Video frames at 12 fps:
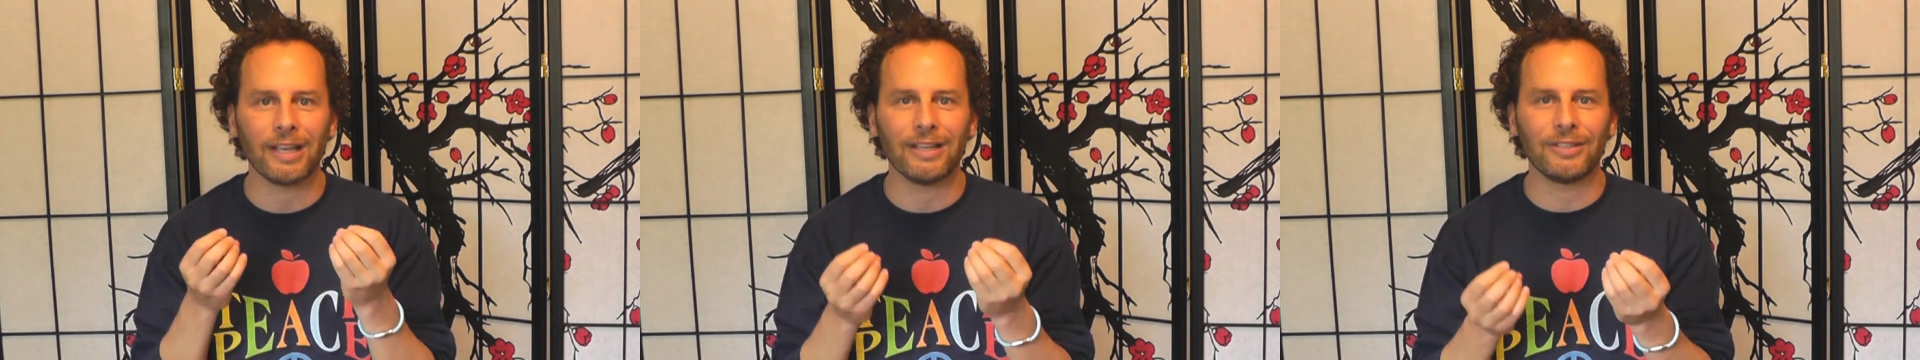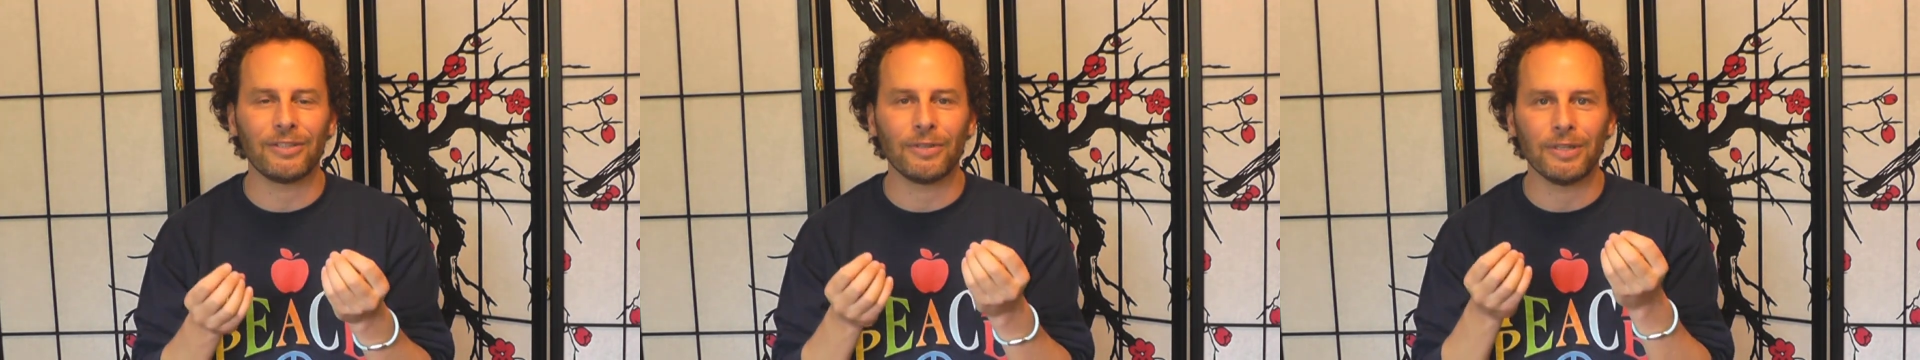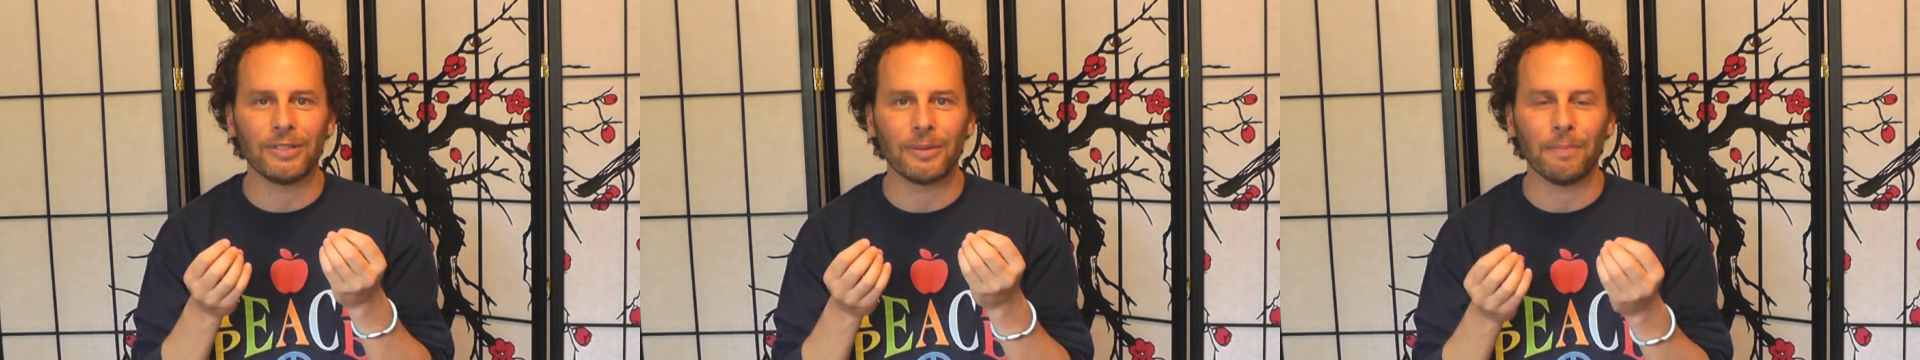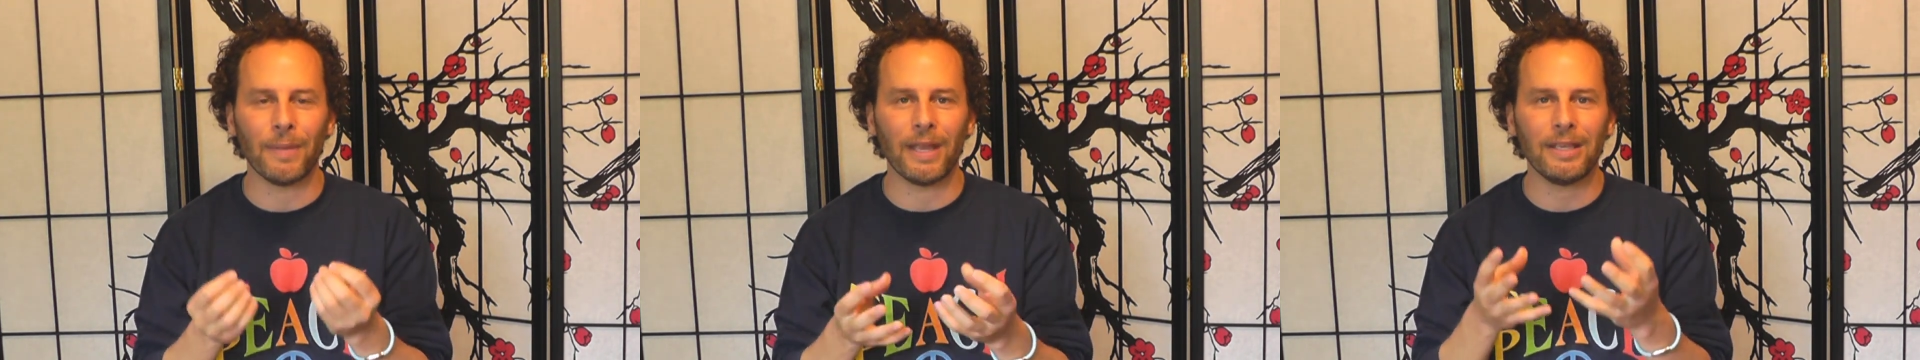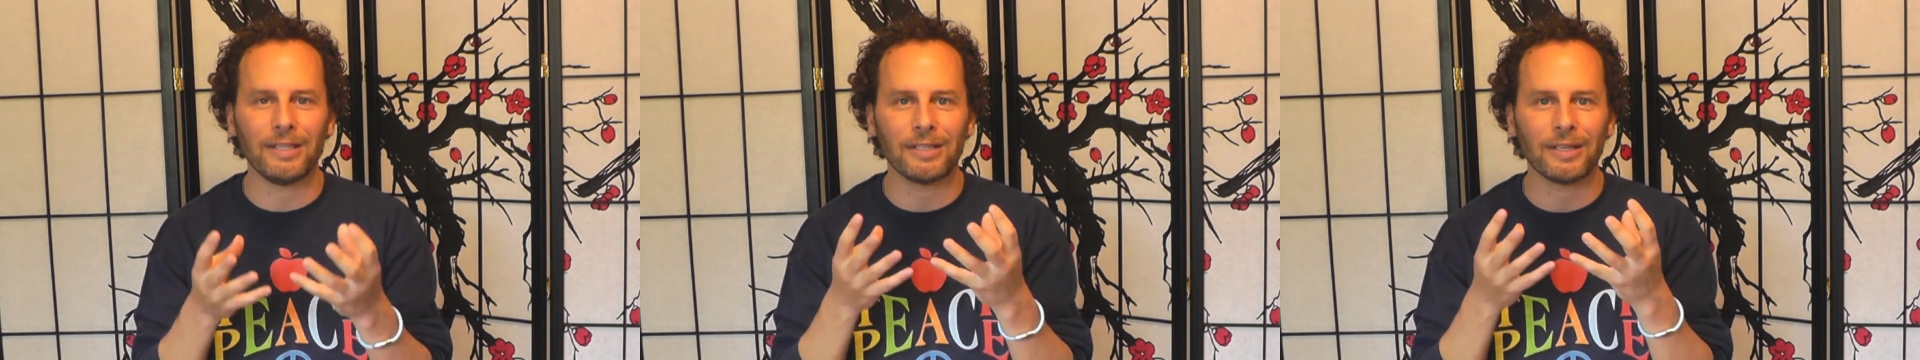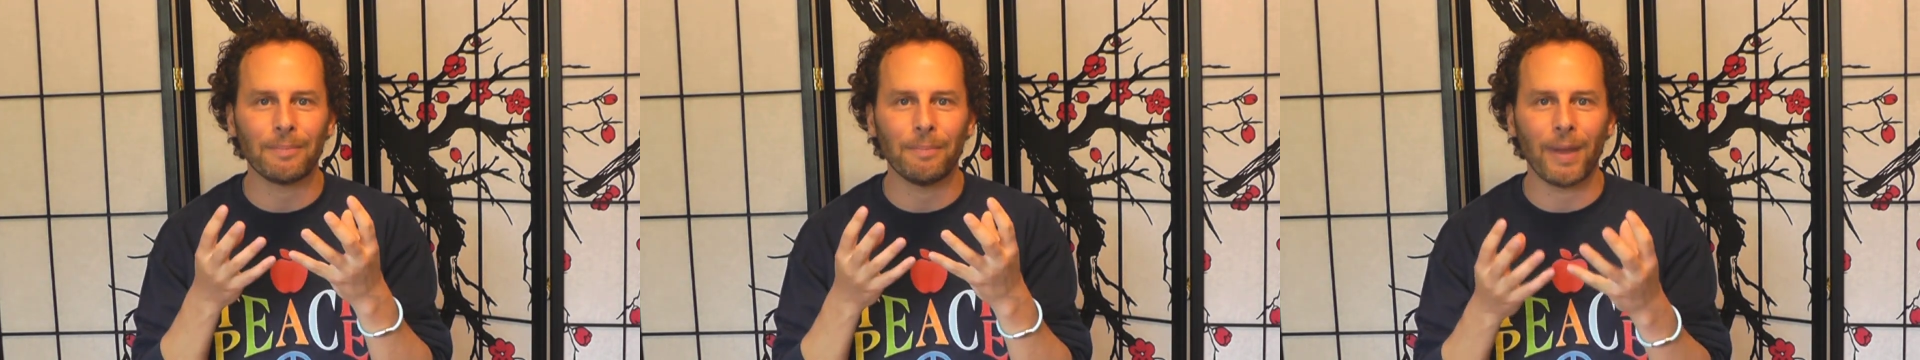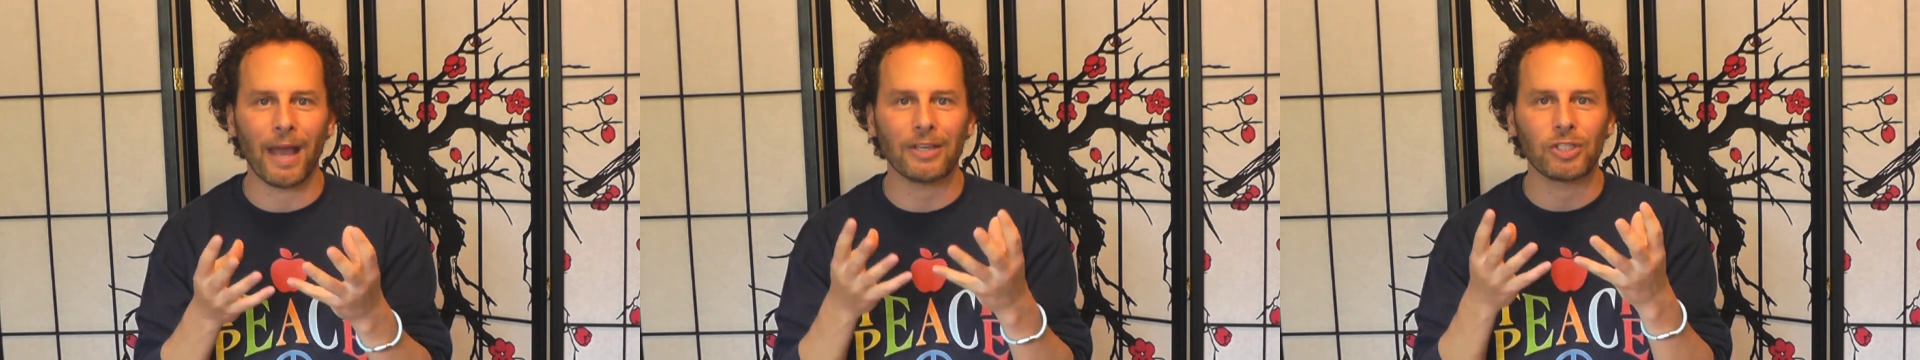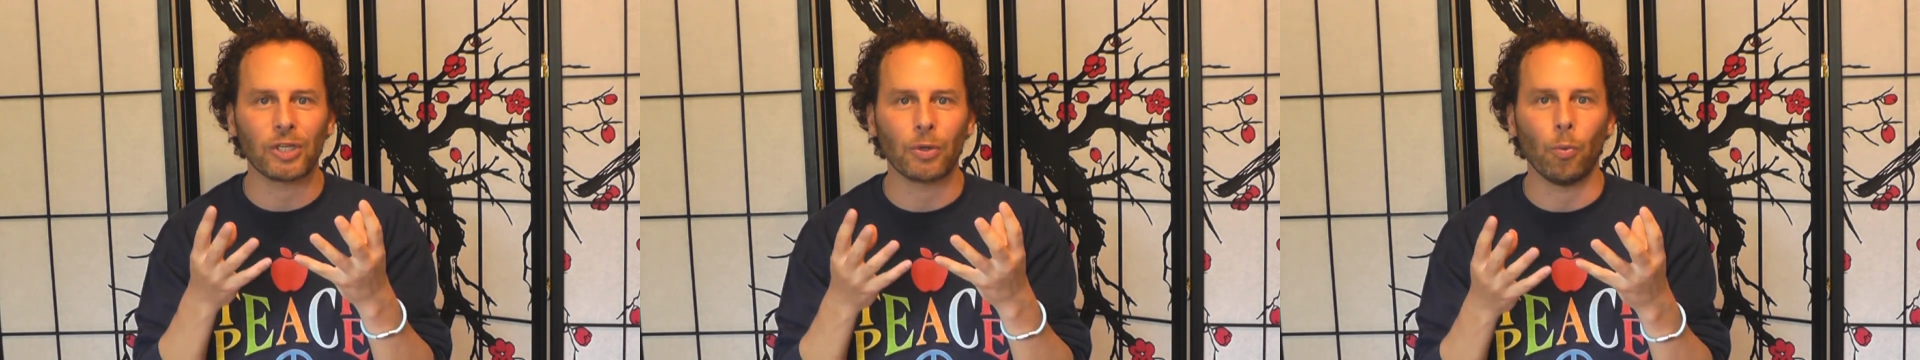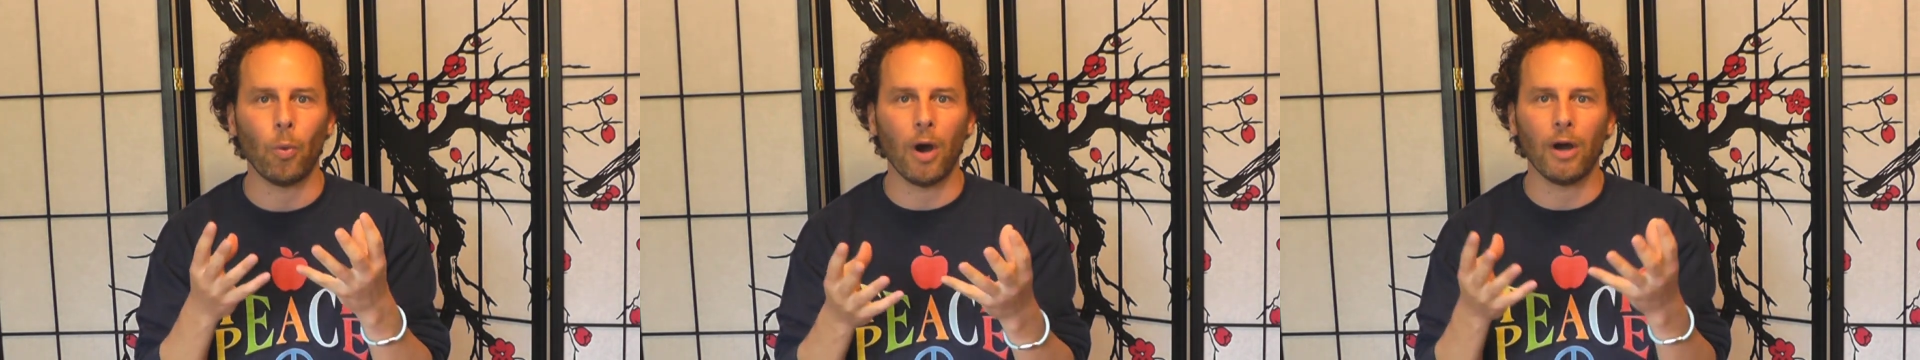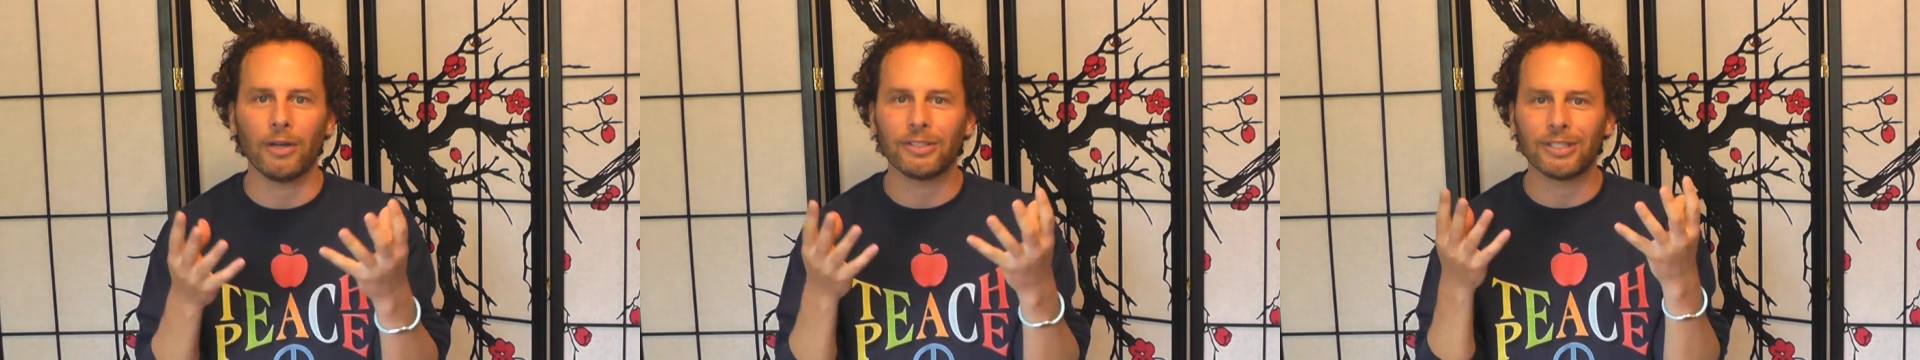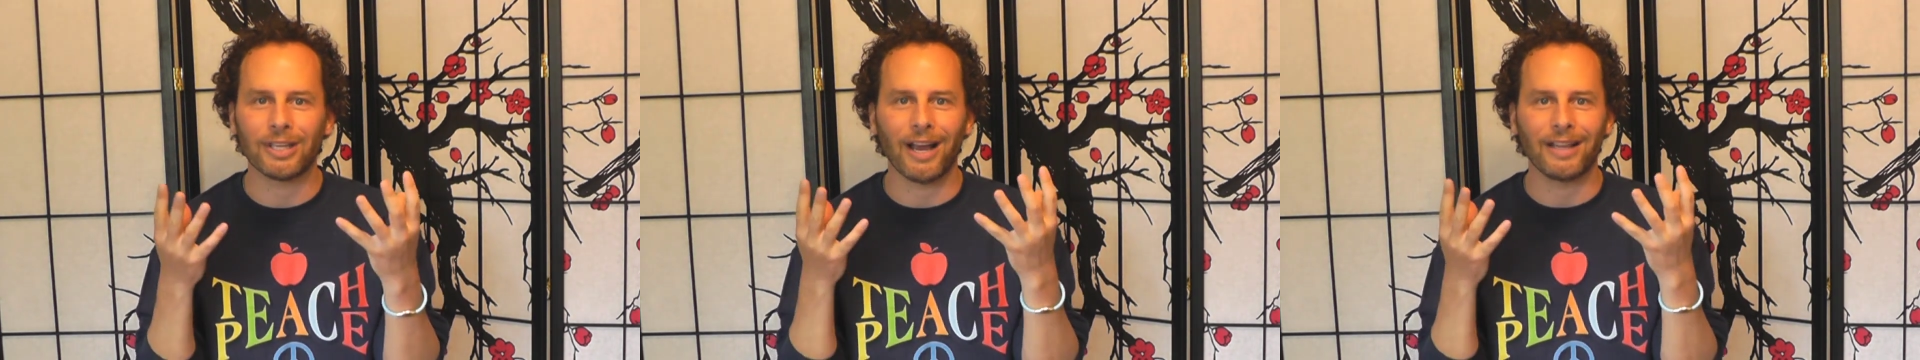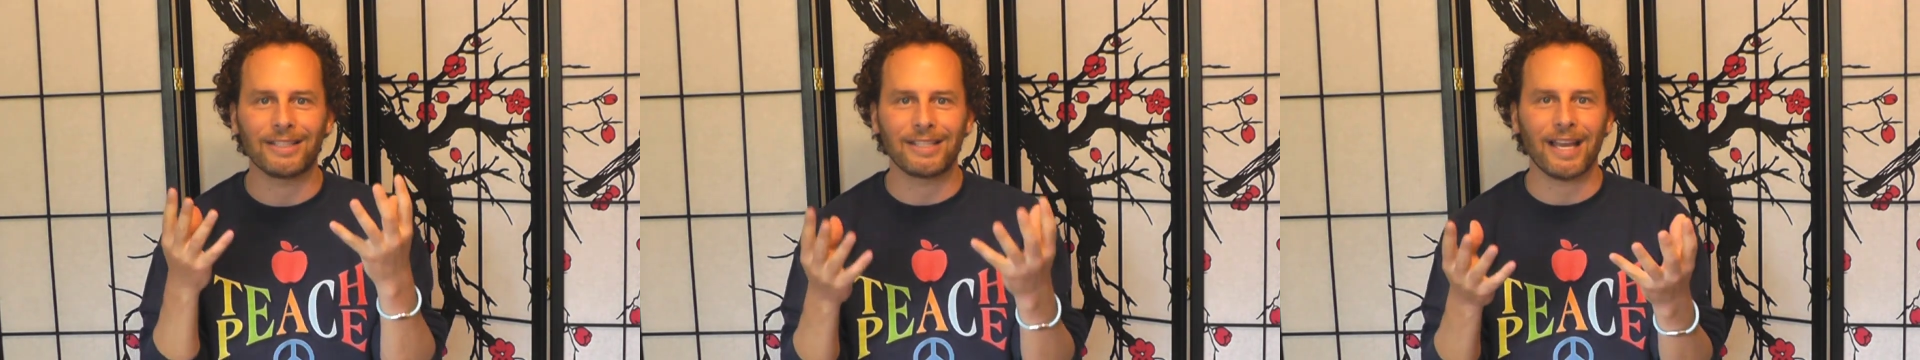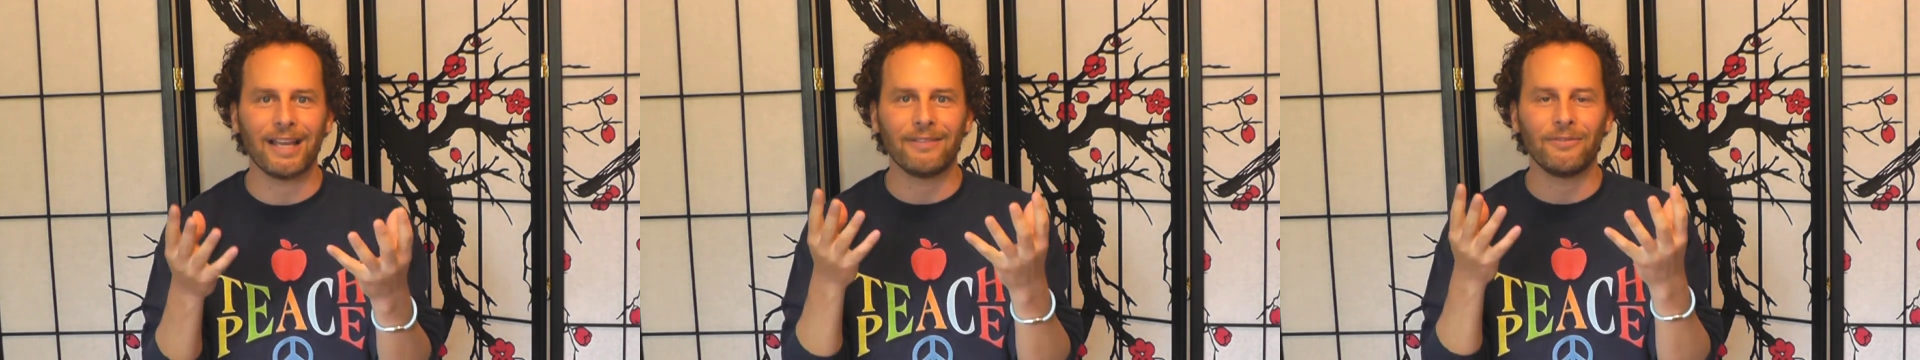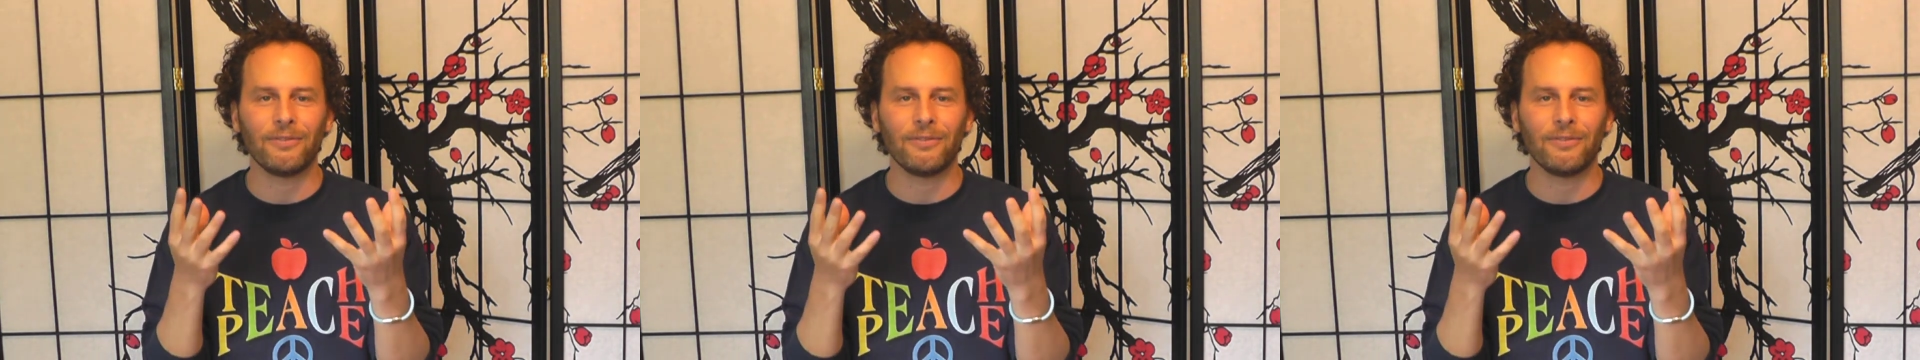into these amazing magic wands. You got 10